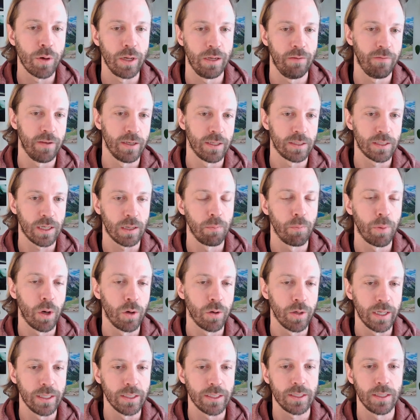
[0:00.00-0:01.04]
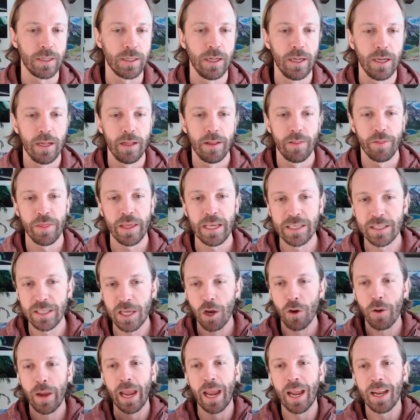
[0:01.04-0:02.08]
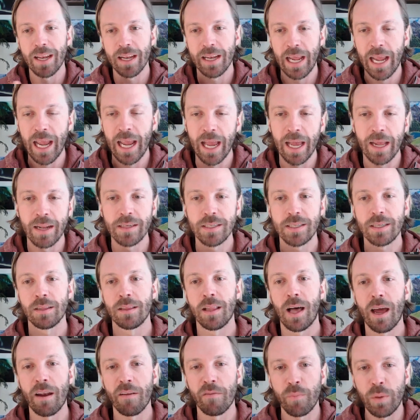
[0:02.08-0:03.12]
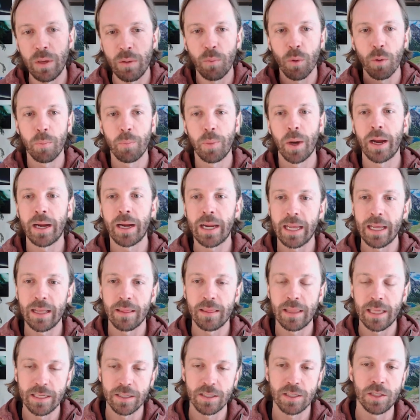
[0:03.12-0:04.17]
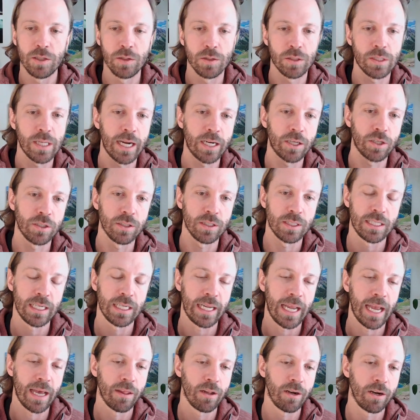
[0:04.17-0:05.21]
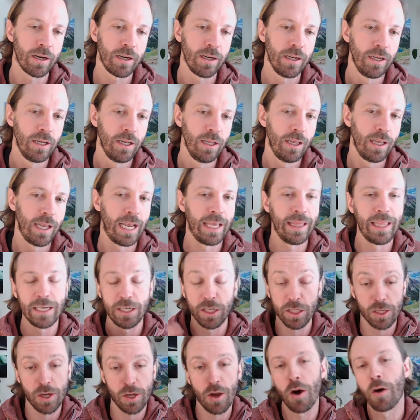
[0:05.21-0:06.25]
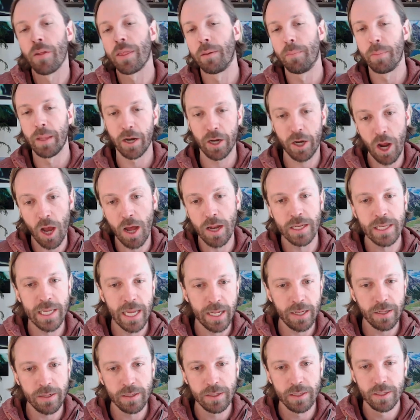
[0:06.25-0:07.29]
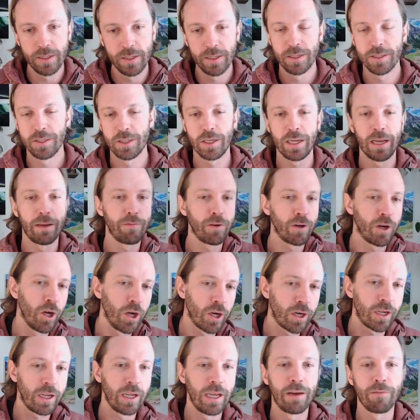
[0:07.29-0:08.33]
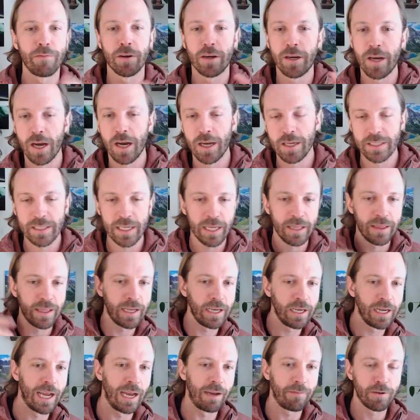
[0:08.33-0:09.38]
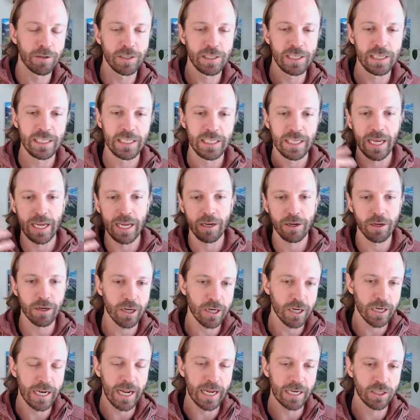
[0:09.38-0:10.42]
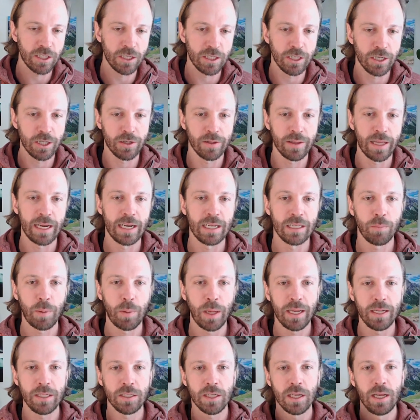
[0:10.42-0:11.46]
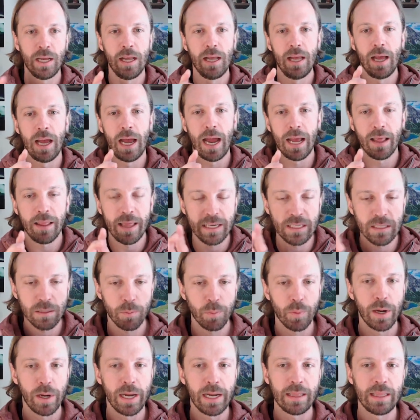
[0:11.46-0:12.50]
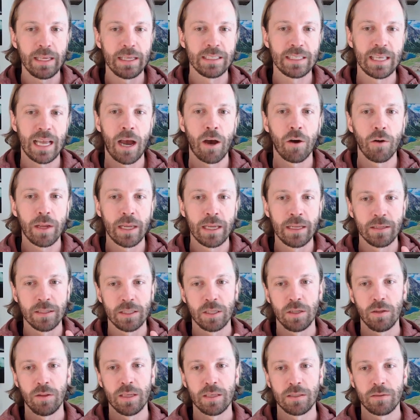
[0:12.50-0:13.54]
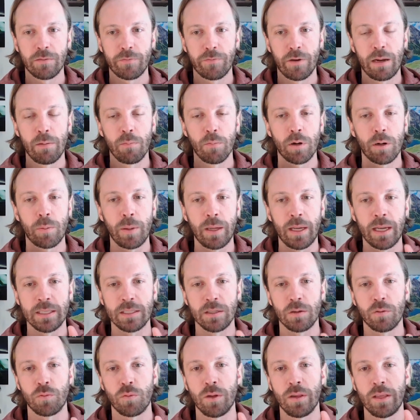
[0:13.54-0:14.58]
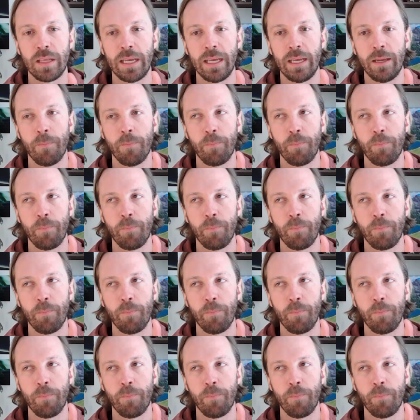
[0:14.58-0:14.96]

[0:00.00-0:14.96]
previous component. These go hand in hand. A lot of people bucket these two sections together and they just call them their content. So you have your hook, you have your content, and then you have your CTA, your connection to your landing page. I like to break these out into this framework because it really